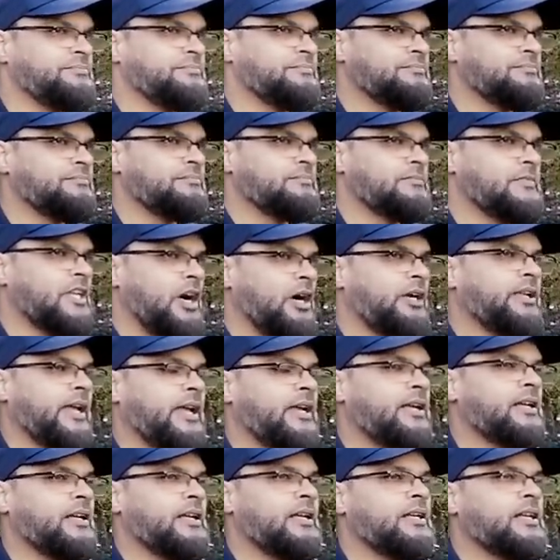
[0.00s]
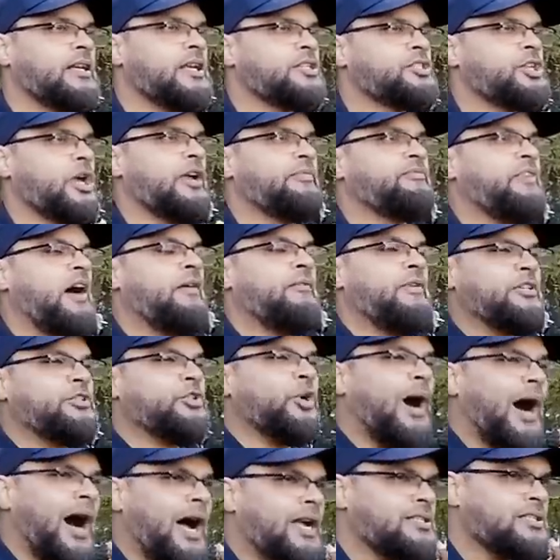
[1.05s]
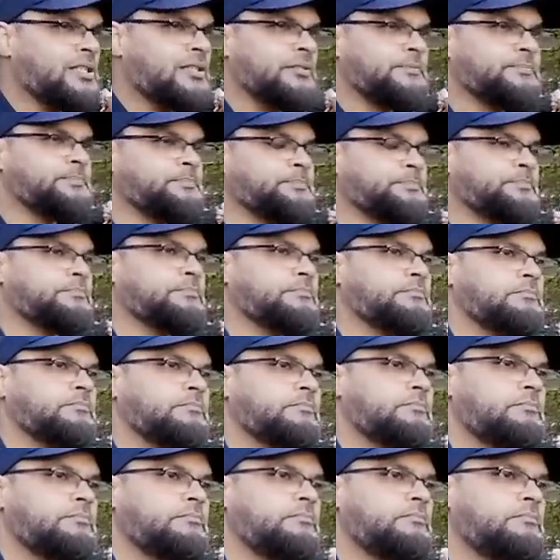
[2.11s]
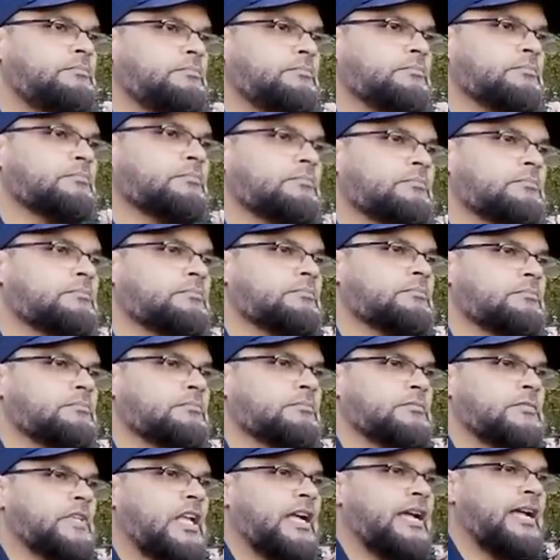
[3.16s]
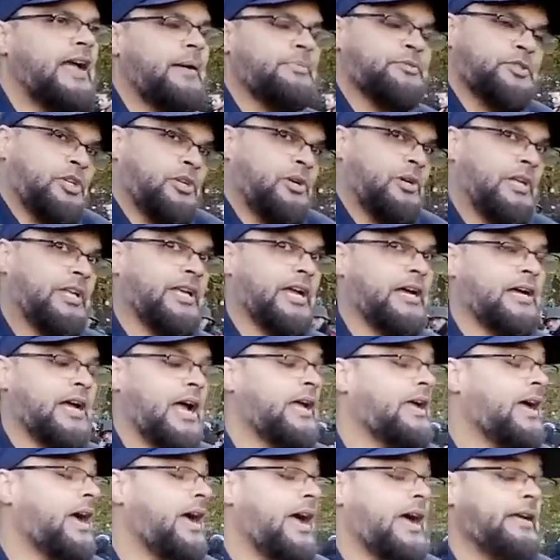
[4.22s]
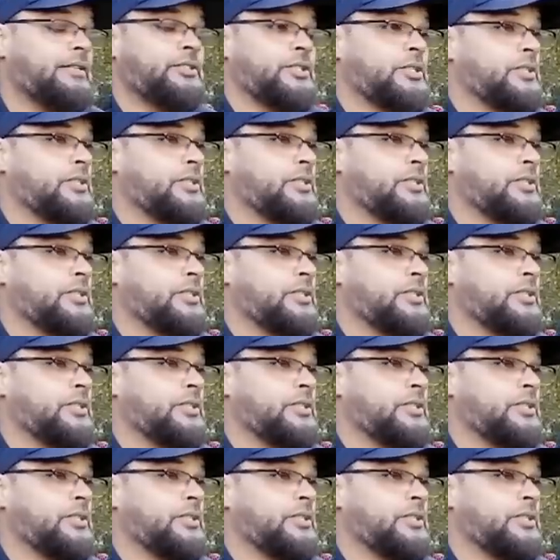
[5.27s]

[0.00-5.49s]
Yeah, it is okay. there. I mean. So if I were to ask, even before I was born, the reality was there. Absolutely. Uh, after when I, I, die, I,